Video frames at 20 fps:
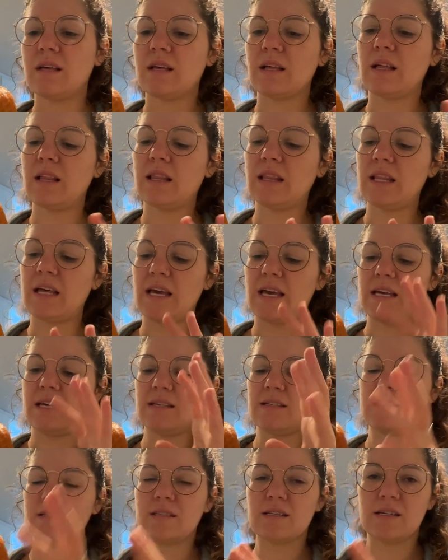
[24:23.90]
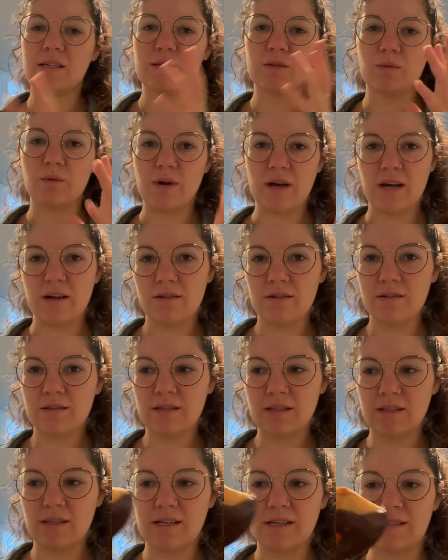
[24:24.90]
glazed as
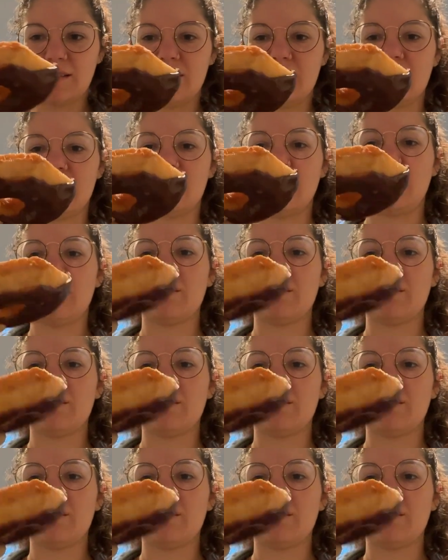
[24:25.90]
well, and that's the same